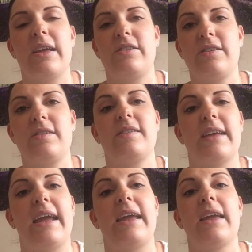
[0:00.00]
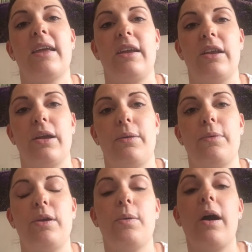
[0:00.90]
It's just to say
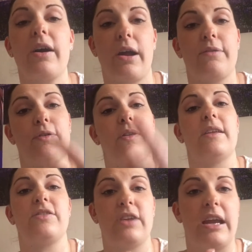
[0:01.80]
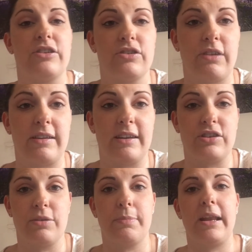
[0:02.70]
you are going through this change and
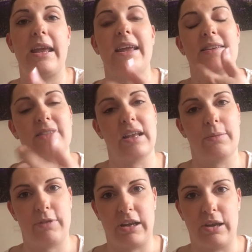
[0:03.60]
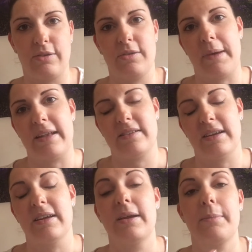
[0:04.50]
transition, but it is going to bring you to
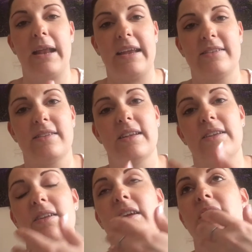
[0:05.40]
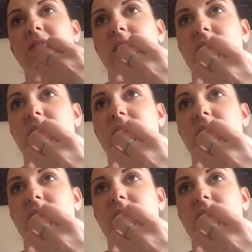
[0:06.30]
better places, and it's